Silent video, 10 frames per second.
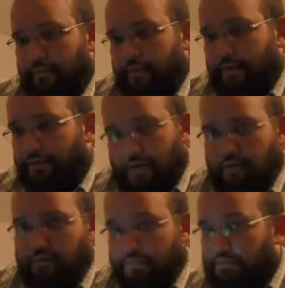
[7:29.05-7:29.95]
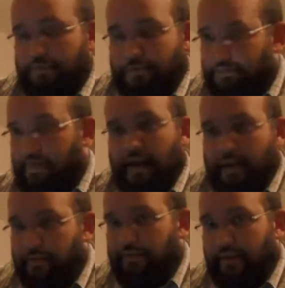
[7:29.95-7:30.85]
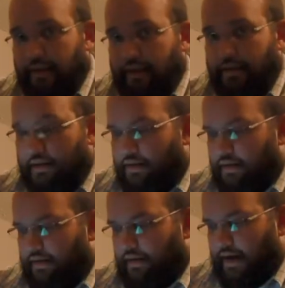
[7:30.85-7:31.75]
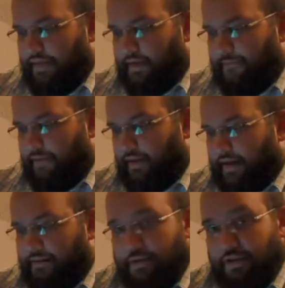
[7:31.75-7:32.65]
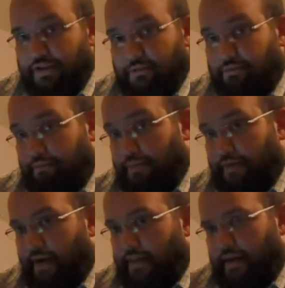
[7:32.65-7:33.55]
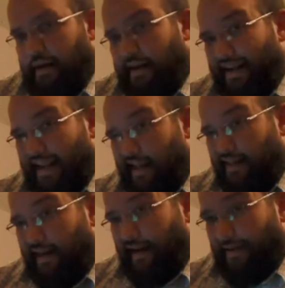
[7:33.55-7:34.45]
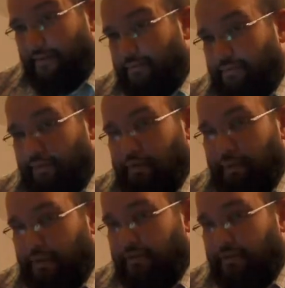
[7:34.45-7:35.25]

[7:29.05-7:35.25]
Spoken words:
There's no spinning of a CD. I feel like everything should just be right there. I get it that you have to pull a bunch